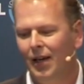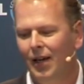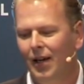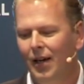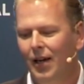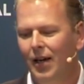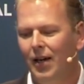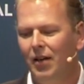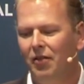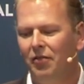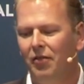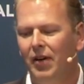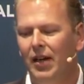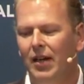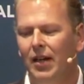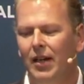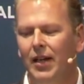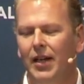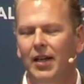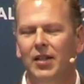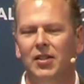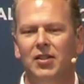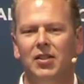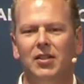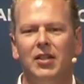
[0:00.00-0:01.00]
And then finally,
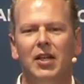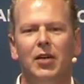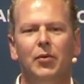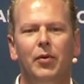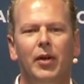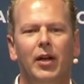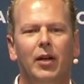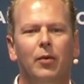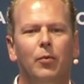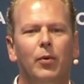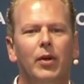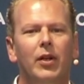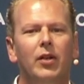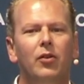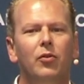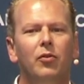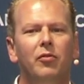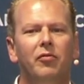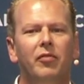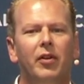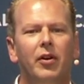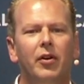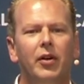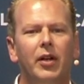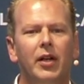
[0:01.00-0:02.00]
in steering, we do
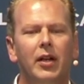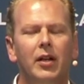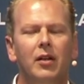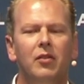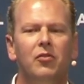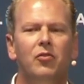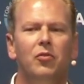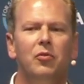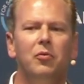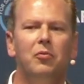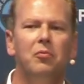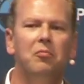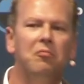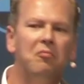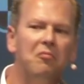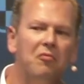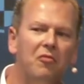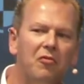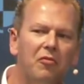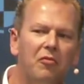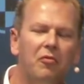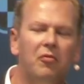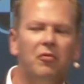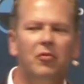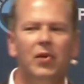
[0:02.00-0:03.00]
2
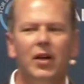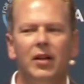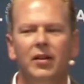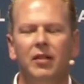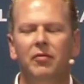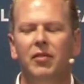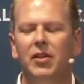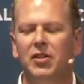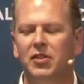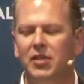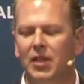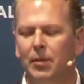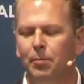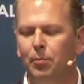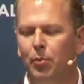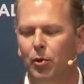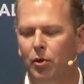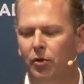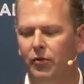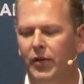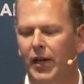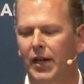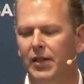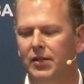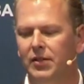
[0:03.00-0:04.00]
relatively simple
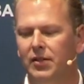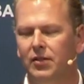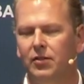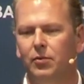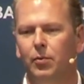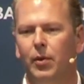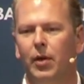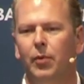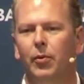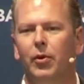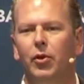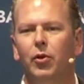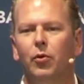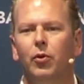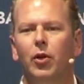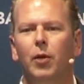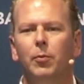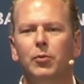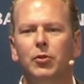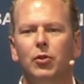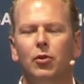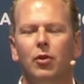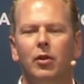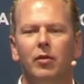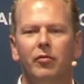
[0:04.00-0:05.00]
tests where we do an
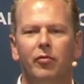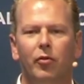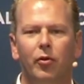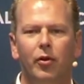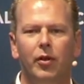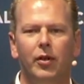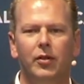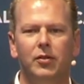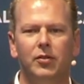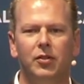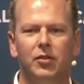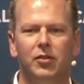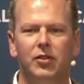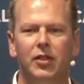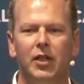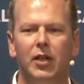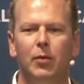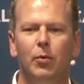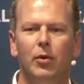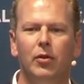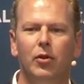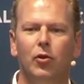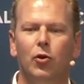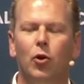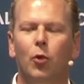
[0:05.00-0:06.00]
obstacle avoidance to see
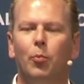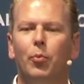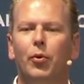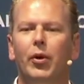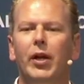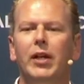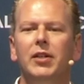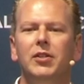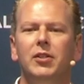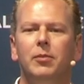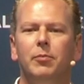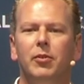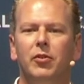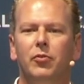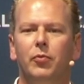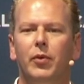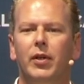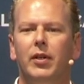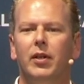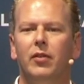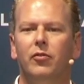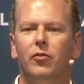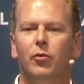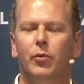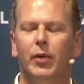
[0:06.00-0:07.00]
what the cooperation between
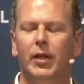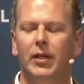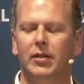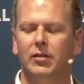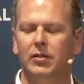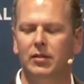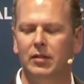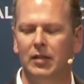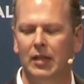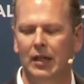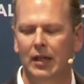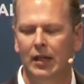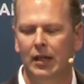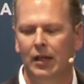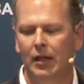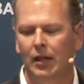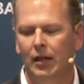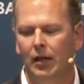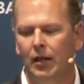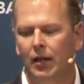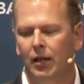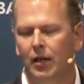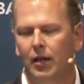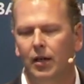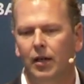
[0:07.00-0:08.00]
the 2 is,
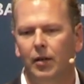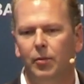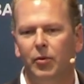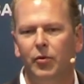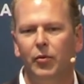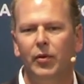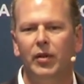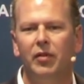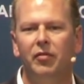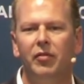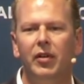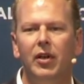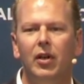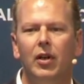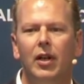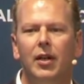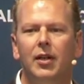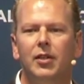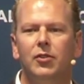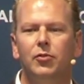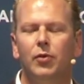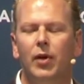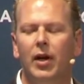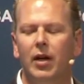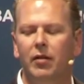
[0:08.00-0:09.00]
between the vehicle and the
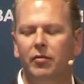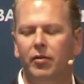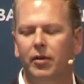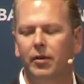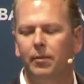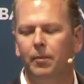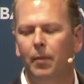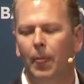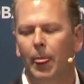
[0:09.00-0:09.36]
driver.